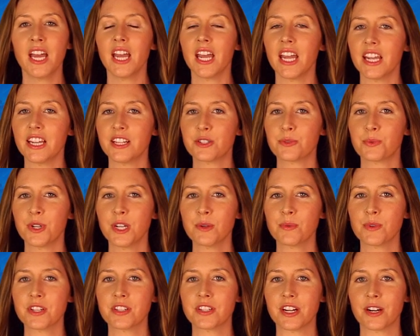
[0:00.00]
Each week,
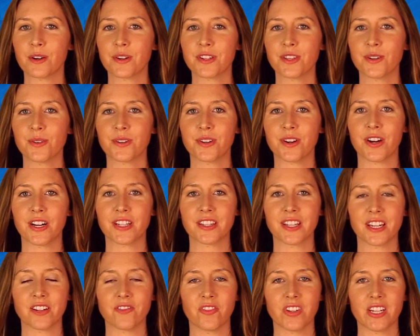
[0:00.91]
we share with you an
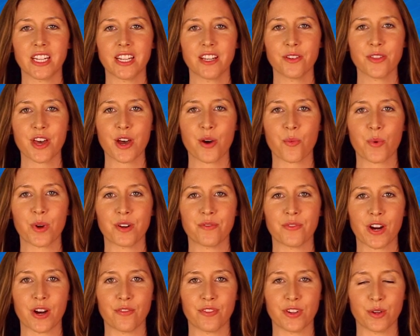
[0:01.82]
online video that one of
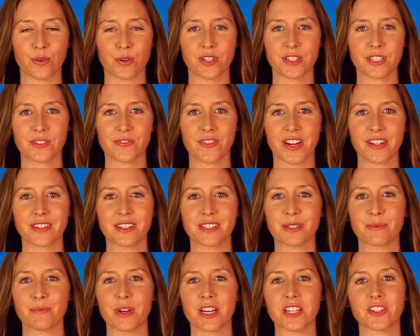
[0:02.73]
our viewers found
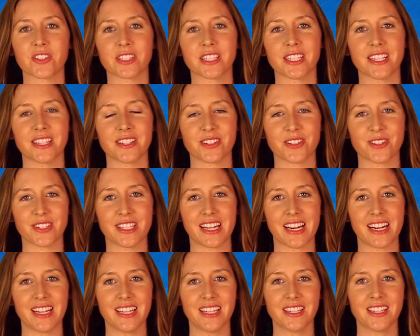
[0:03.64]
especially
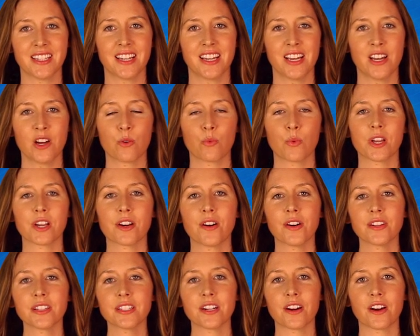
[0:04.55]
entertaining. We
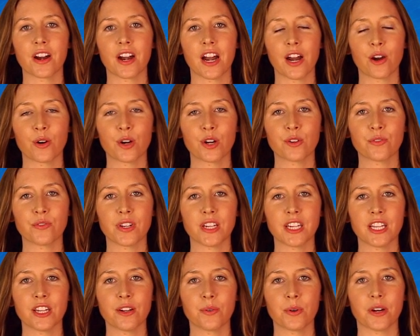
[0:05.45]
call it our Arrow
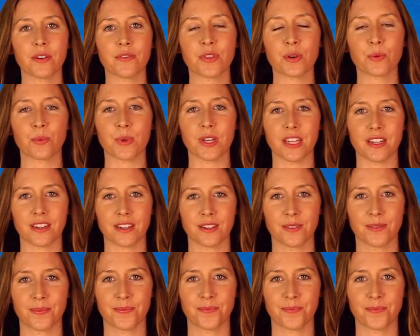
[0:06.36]
Video of the Week.